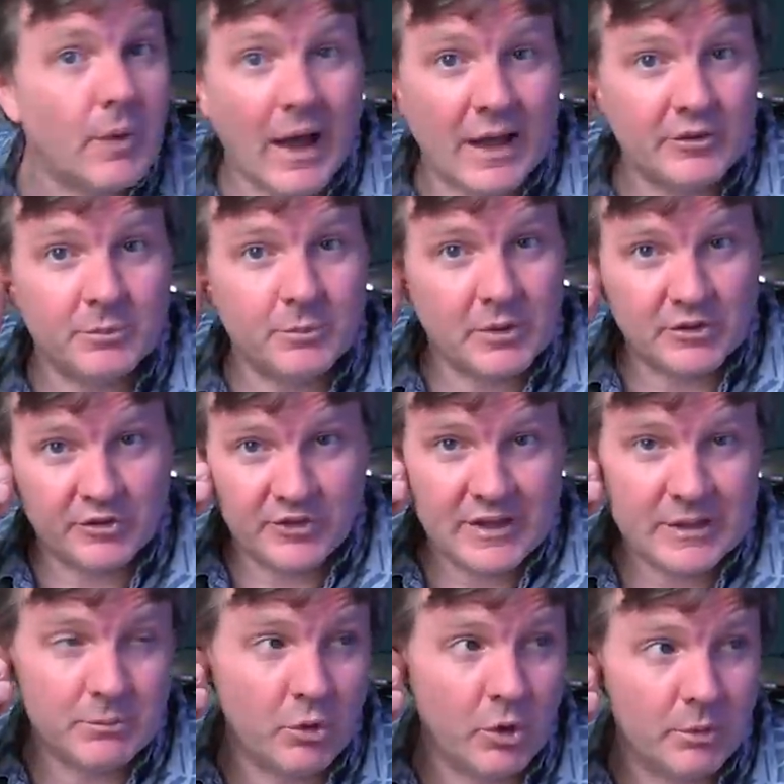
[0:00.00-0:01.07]
hasn't been
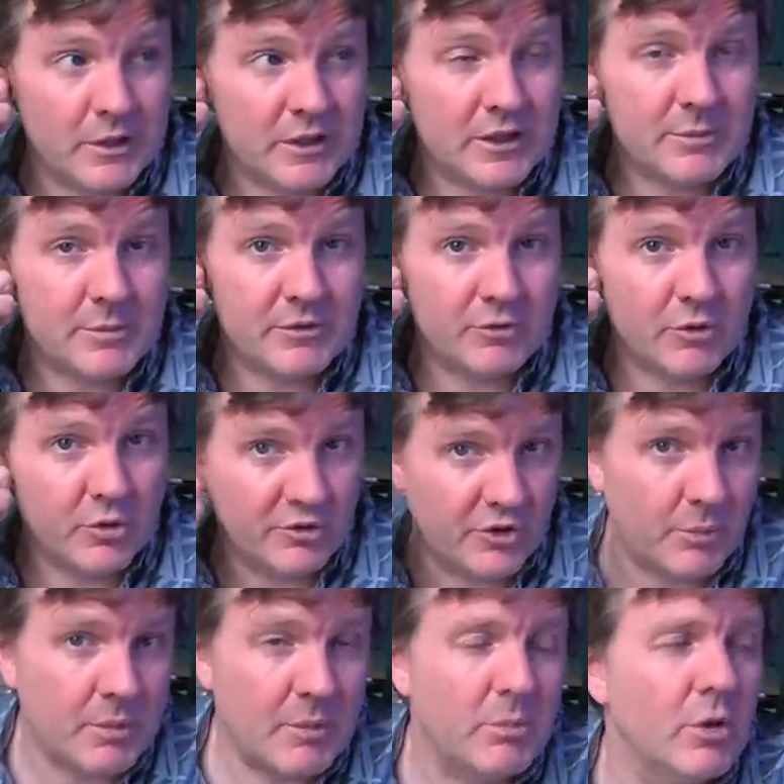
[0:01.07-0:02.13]
seen publicly before, has
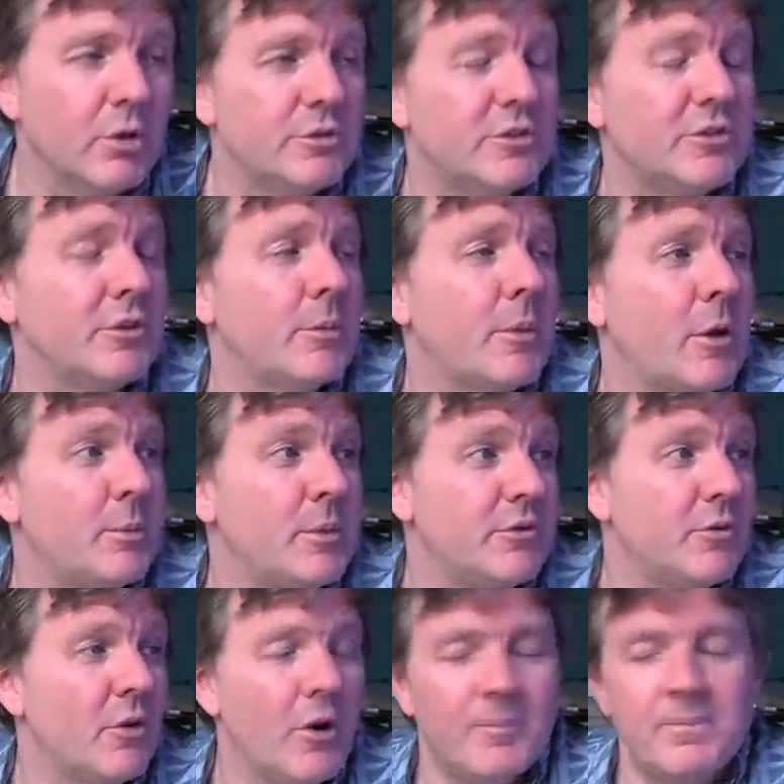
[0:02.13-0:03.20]
not been published about
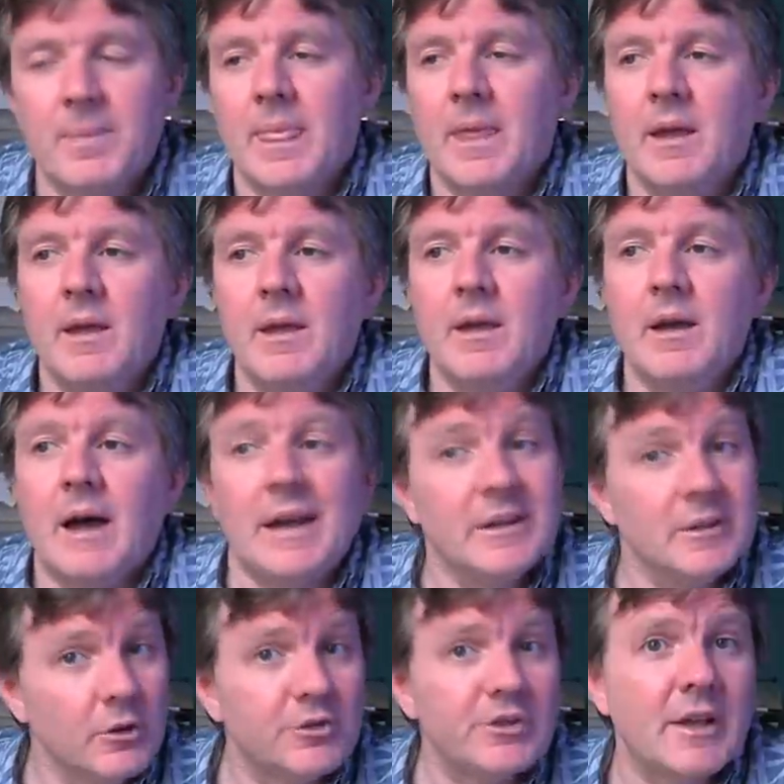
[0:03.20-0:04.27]
before. And
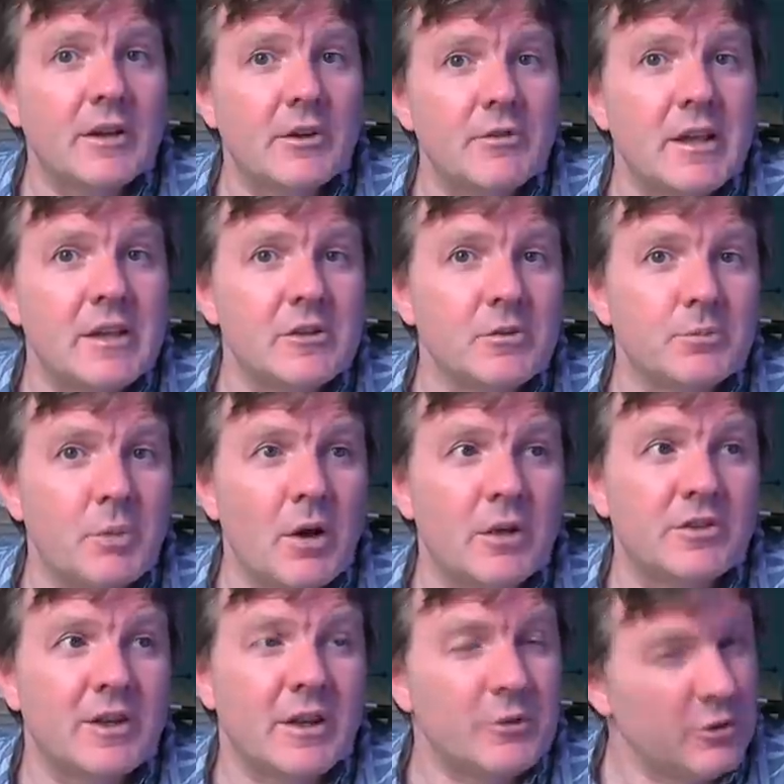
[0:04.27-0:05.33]
it looks like a really good
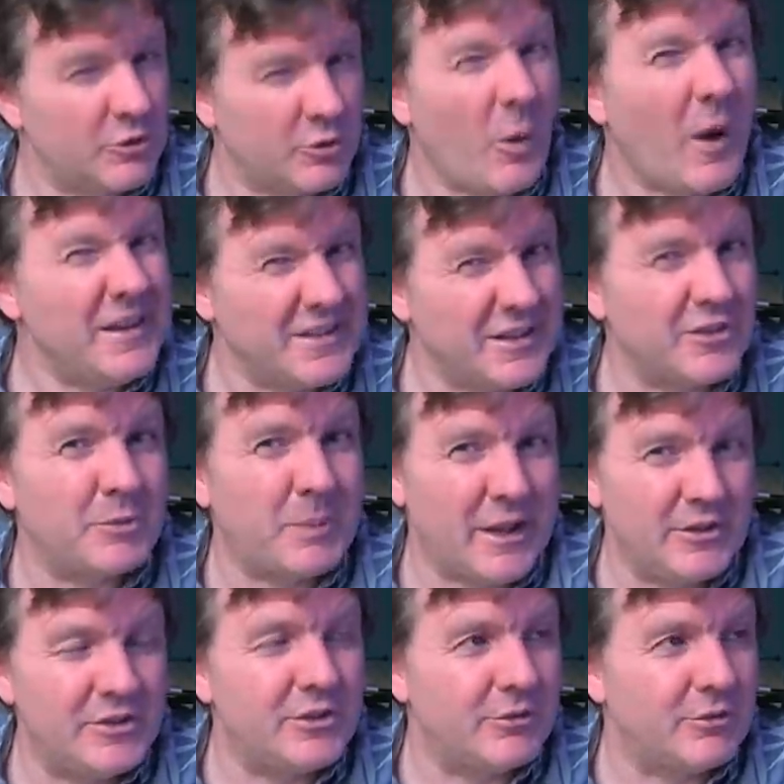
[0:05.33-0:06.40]
box set. It's quite
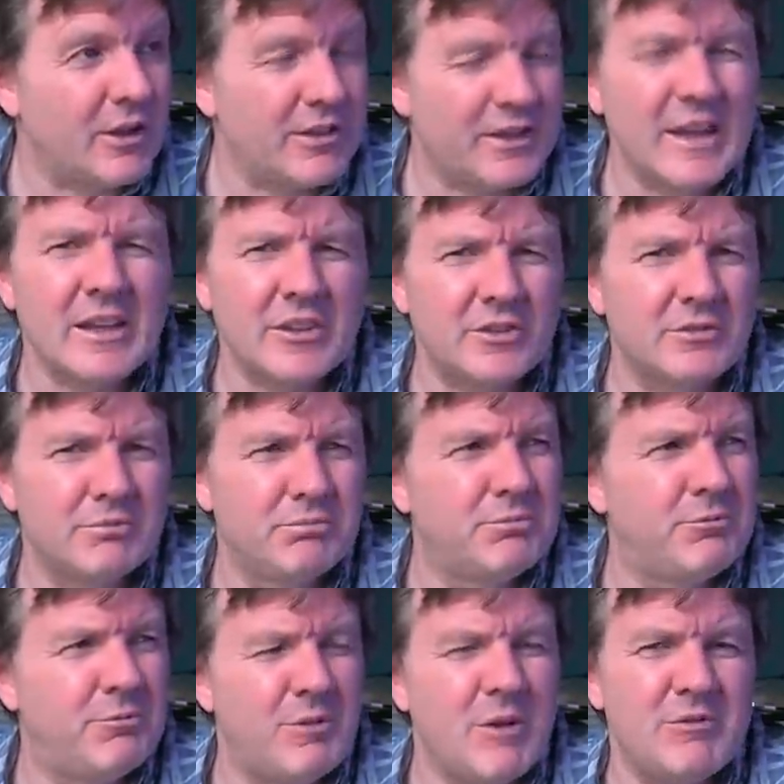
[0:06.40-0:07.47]
expensive. I think it's
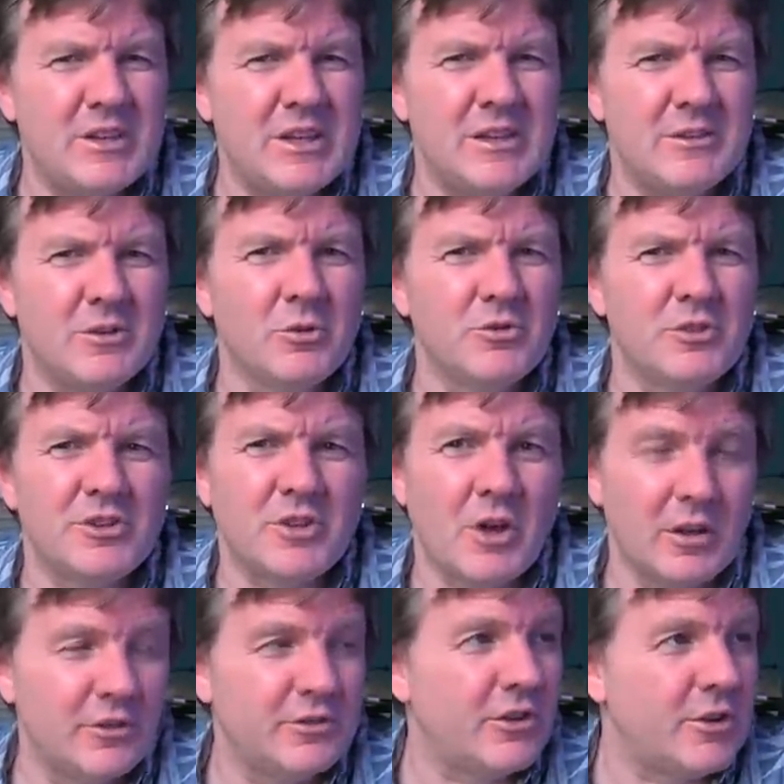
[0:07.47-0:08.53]
fifteen hundred
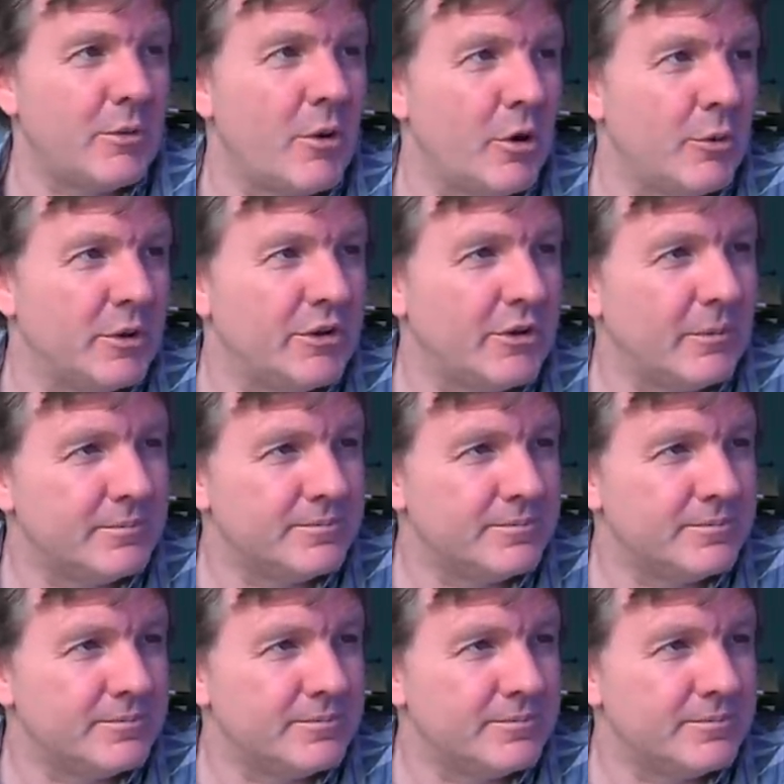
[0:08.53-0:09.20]
dollars at the moment.